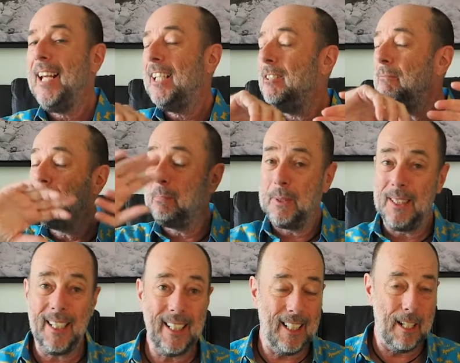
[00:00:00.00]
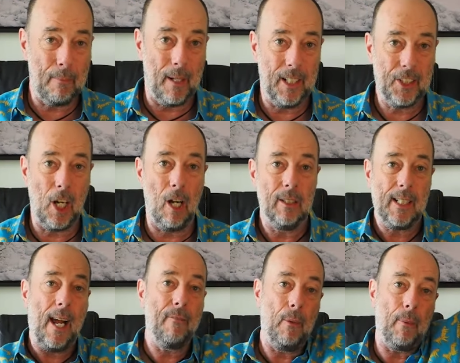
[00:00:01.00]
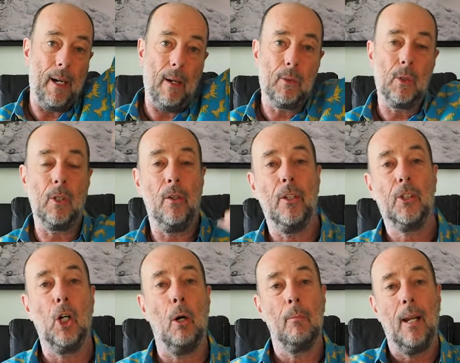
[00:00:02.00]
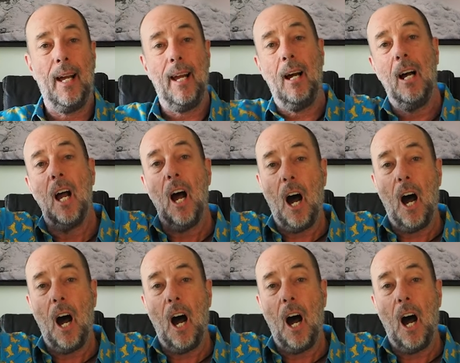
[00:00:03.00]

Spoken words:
Completely by chance. Everyone else was on the top layer.